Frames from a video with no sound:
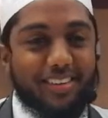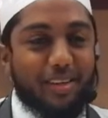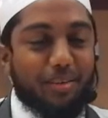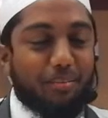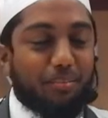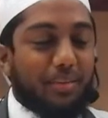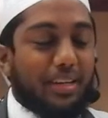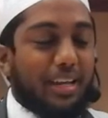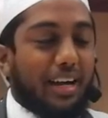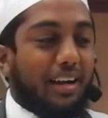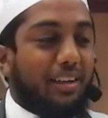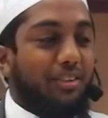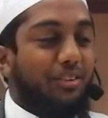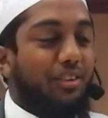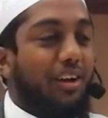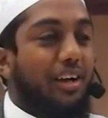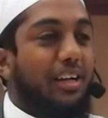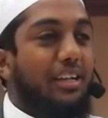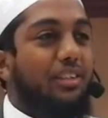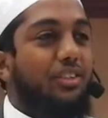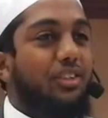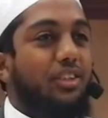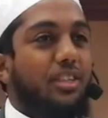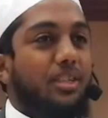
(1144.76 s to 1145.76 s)
Min
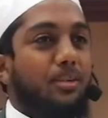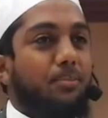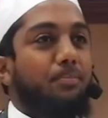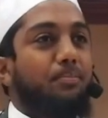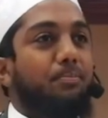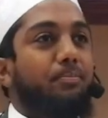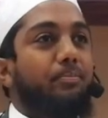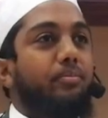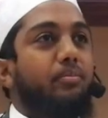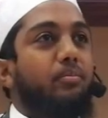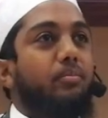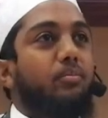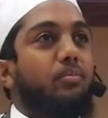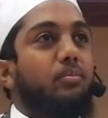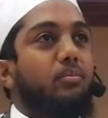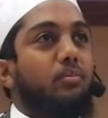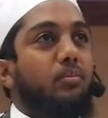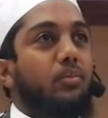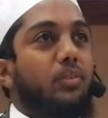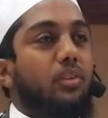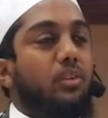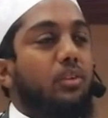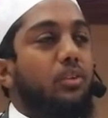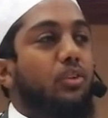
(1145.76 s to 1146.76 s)
a'da'i al-jism.
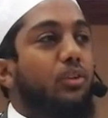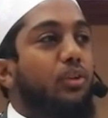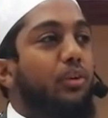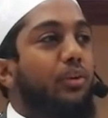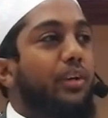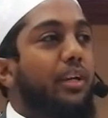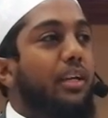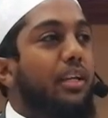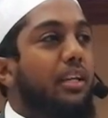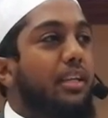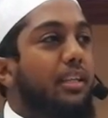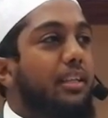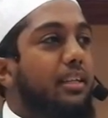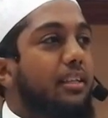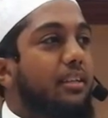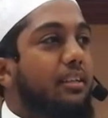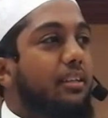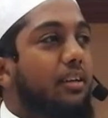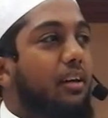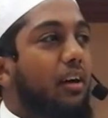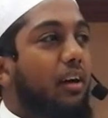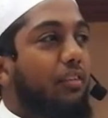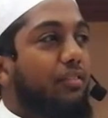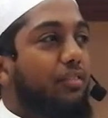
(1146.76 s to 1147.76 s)
So
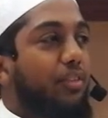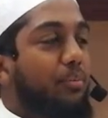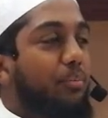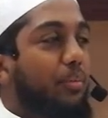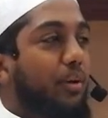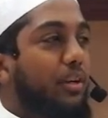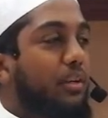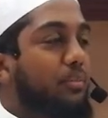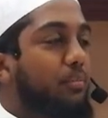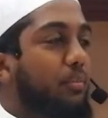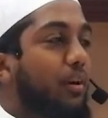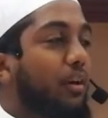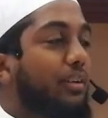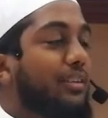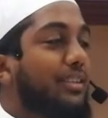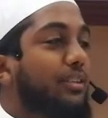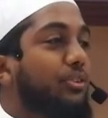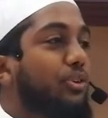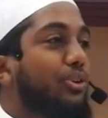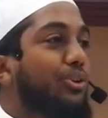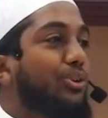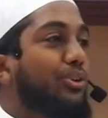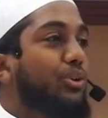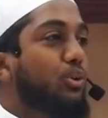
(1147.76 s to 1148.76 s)
anything of the body parts
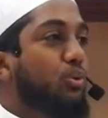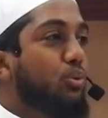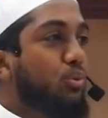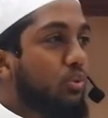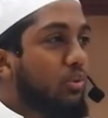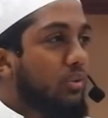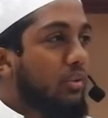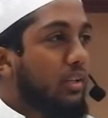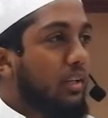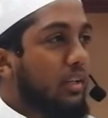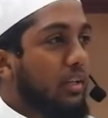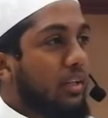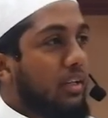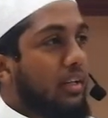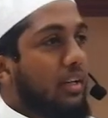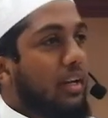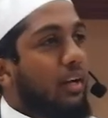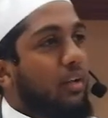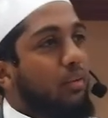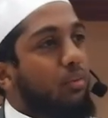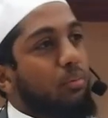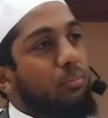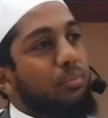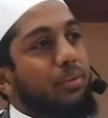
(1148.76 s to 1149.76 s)
that are dual,
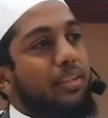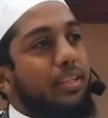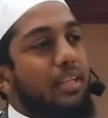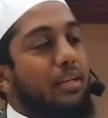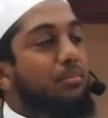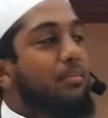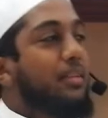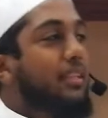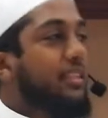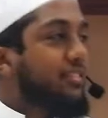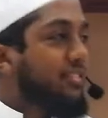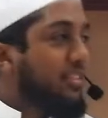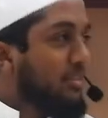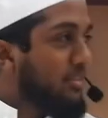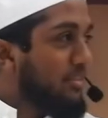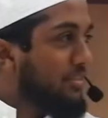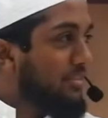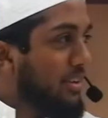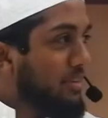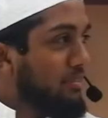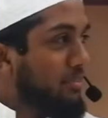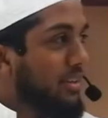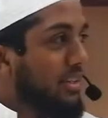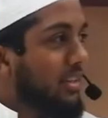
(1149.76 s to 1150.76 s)
it will be deemed as
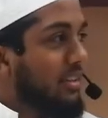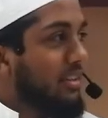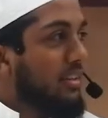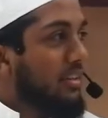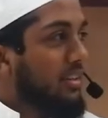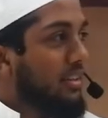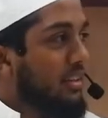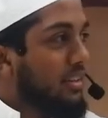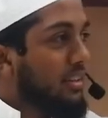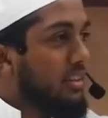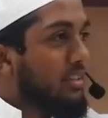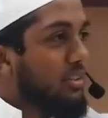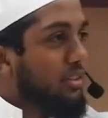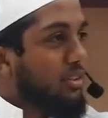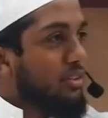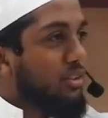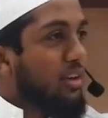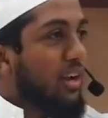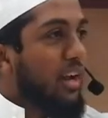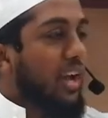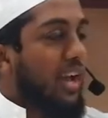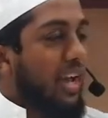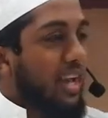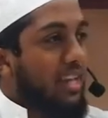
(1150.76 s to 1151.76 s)
feminine. So
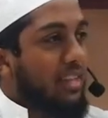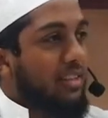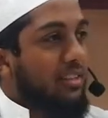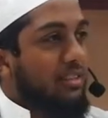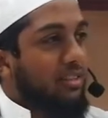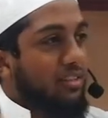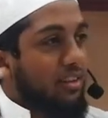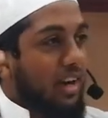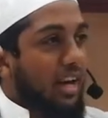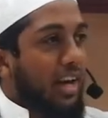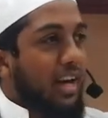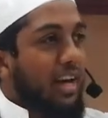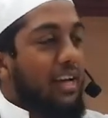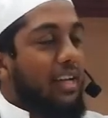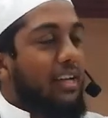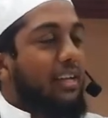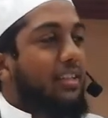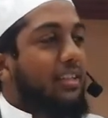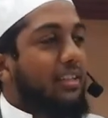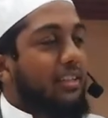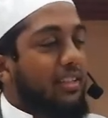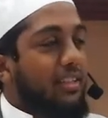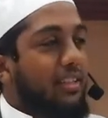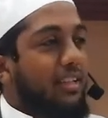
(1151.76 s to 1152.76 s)
your hands, your
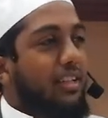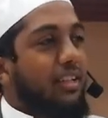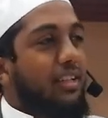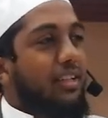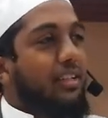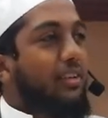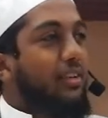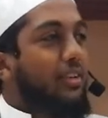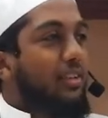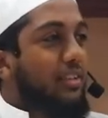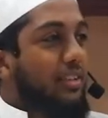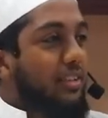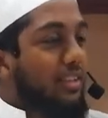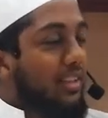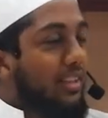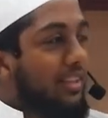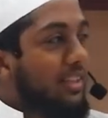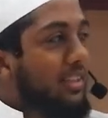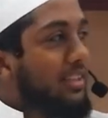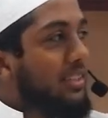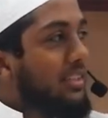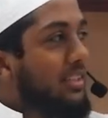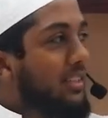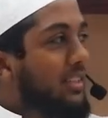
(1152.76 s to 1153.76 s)
eyes, your
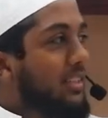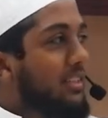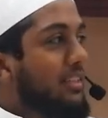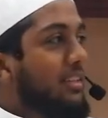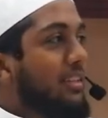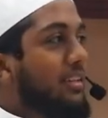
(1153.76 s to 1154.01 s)
ears,